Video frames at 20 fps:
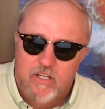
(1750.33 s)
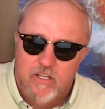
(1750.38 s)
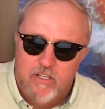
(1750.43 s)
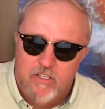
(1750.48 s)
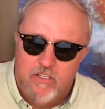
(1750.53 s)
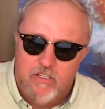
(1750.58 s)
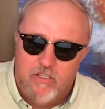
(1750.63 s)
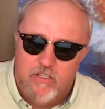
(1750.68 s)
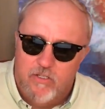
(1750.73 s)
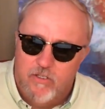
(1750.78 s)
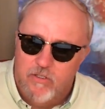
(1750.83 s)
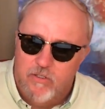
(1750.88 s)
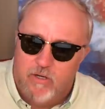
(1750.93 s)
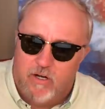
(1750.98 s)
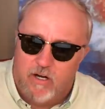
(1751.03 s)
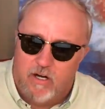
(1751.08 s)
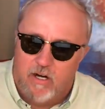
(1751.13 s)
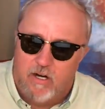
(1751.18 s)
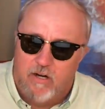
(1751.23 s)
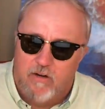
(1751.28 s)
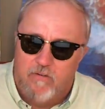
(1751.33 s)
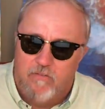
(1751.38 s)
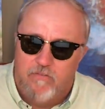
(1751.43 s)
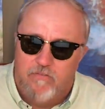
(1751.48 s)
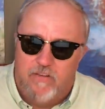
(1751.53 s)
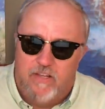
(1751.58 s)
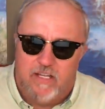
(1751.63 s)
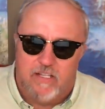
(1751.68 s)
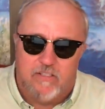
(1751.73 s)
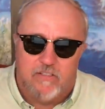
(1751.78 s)
You are
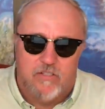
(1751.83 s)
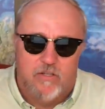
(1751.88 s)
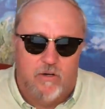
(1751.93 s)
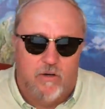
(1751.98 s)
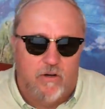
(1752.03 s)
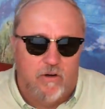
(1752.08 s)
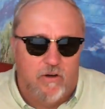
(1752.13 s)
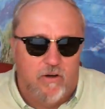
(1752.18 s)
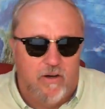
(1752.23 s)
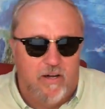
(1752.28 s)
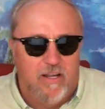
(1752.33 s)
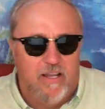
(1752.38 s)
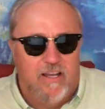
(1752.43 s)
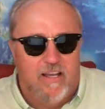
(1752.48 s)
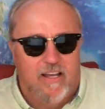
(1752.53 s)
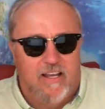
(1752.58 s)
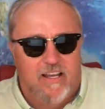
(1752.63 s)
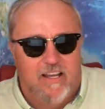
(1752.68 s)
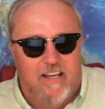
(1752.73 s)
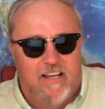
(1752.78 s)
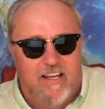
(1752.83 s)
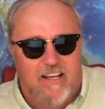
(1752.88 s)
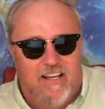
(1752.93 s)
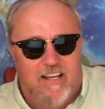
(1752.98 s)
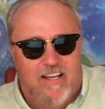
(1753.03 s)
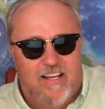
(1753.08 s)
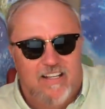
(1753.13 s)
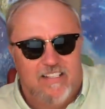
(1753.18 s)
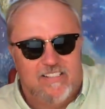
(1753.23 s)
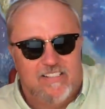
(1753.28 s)

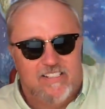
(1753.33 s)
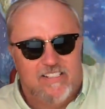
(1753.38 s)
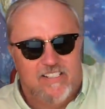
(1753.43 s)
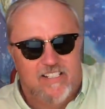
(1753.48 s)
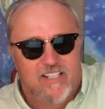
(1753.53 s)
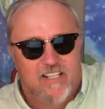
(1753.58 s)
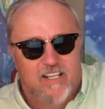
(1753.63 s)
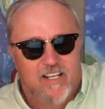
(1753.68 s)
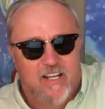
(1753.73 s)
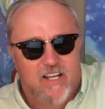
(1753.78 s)
victorious.